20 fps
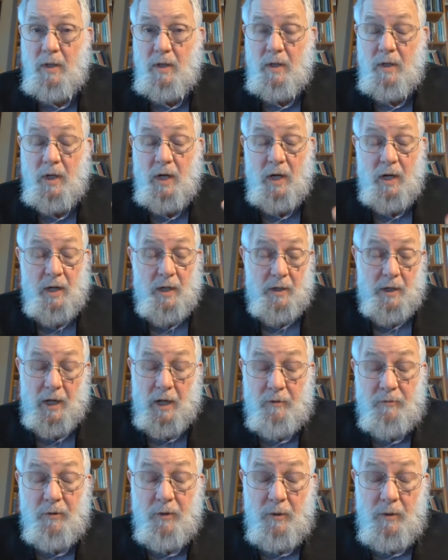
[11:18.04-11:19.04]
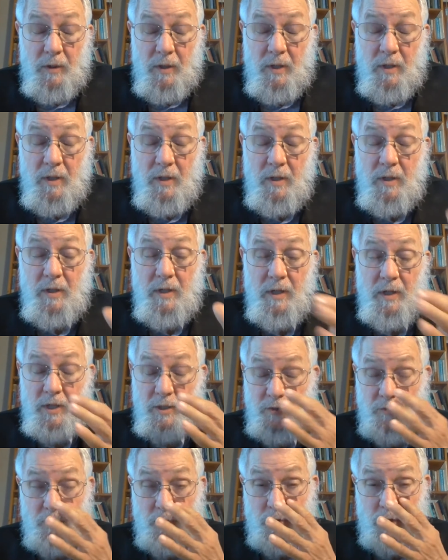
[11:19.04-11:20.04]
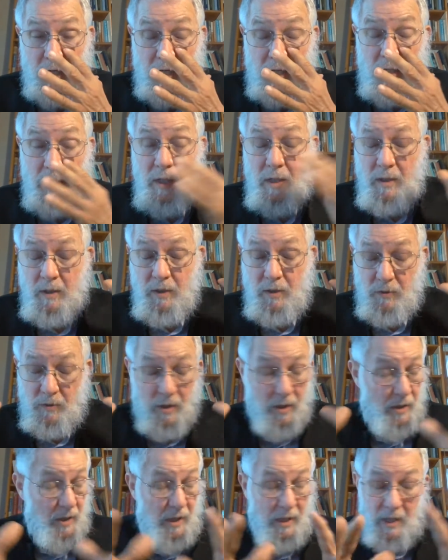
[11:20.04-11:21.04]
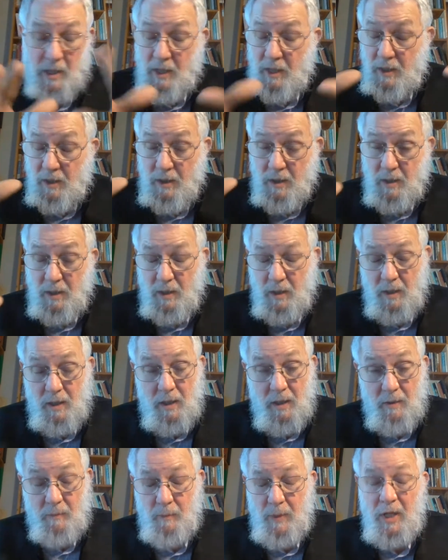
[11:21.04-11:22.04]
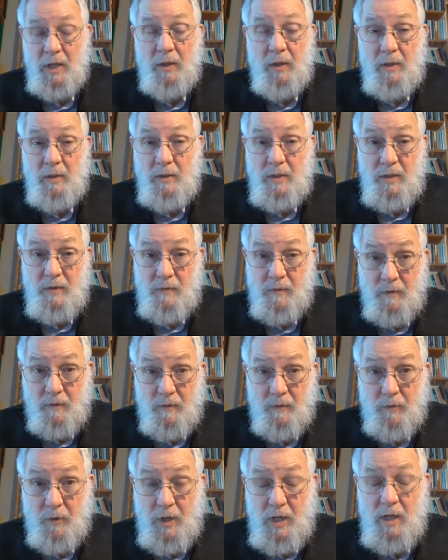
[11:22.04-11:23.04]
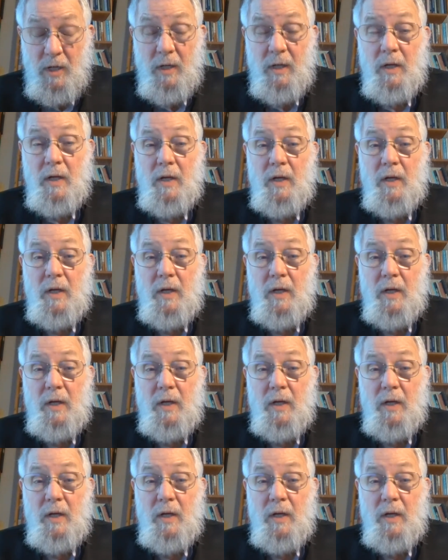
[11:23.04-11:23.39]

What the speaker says: effort. It's free. You can get on our mailing list for free.